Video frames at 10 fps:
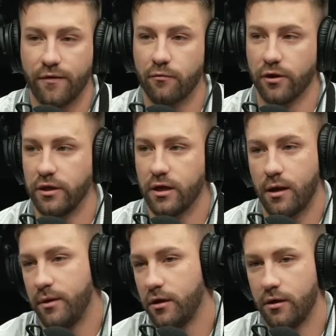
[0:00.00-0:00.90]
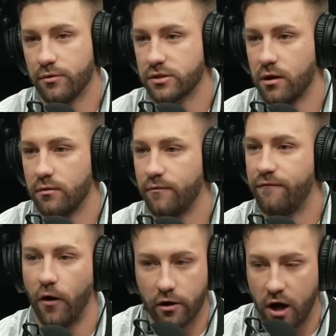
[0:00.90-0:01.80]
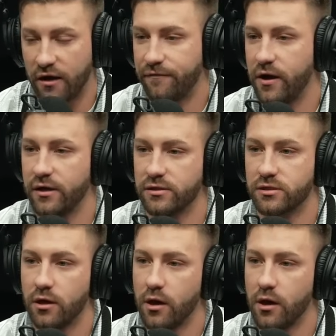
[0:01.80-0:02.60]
I really did. I mean, it was a fun offense.